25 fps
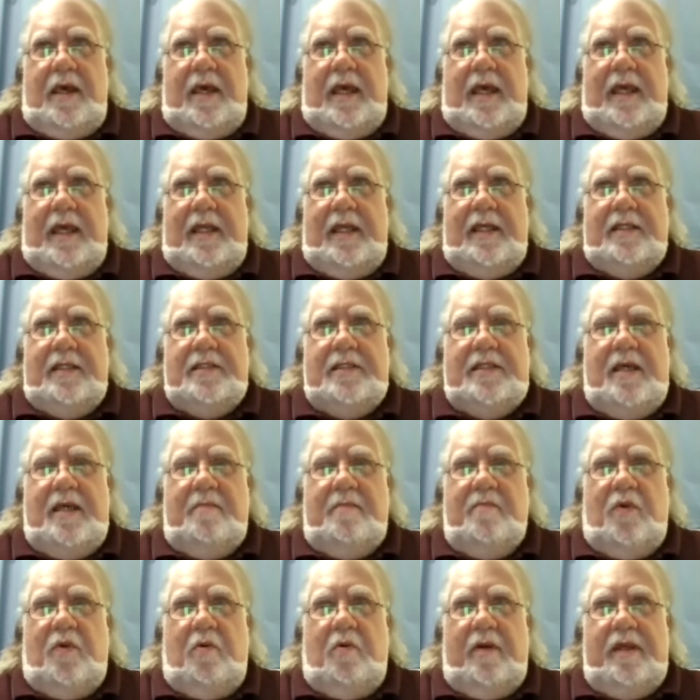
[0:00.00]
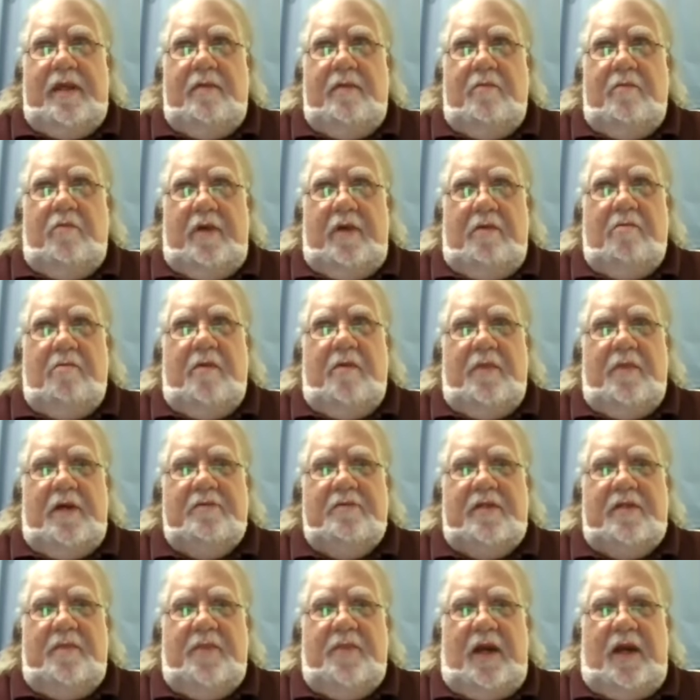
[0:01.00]
And at some point, we were
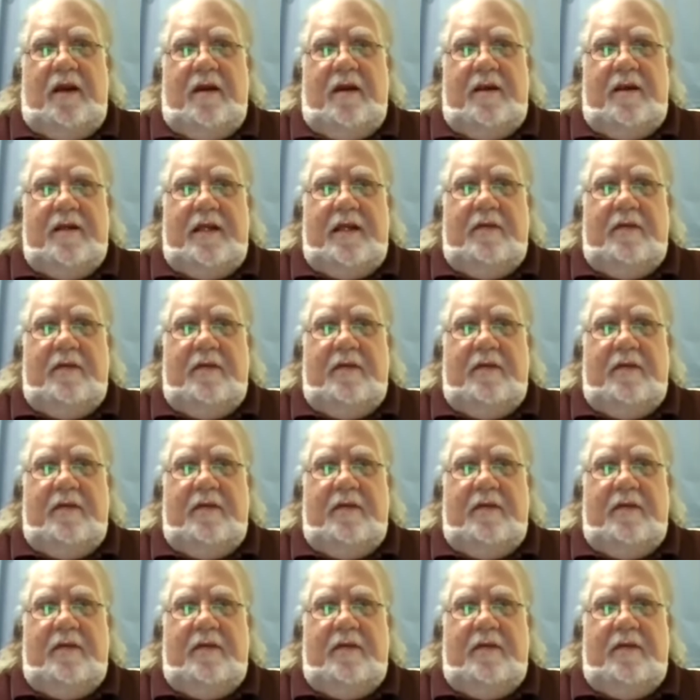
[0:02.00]
about to part,